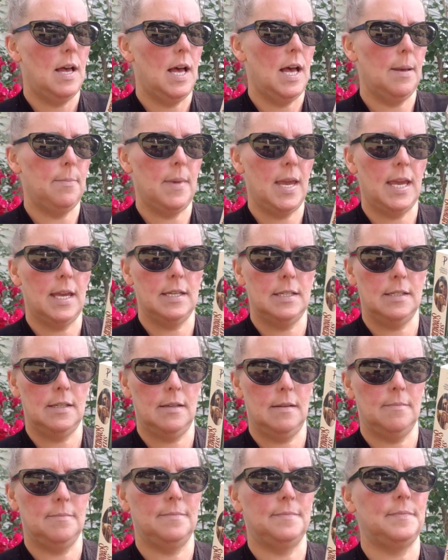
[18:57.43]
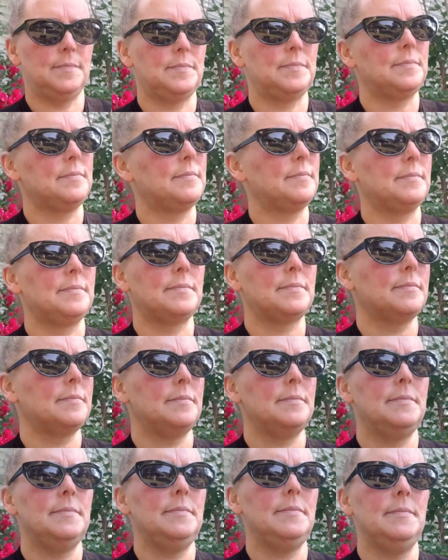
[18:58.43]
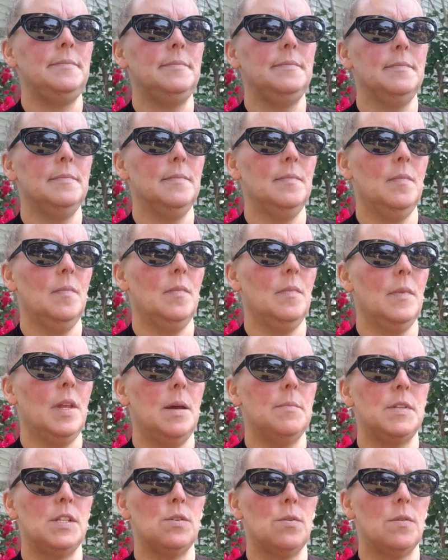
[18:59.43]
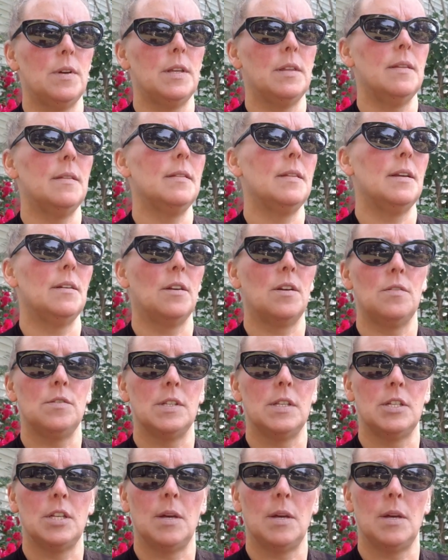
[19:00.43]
I'm sorry, there goes the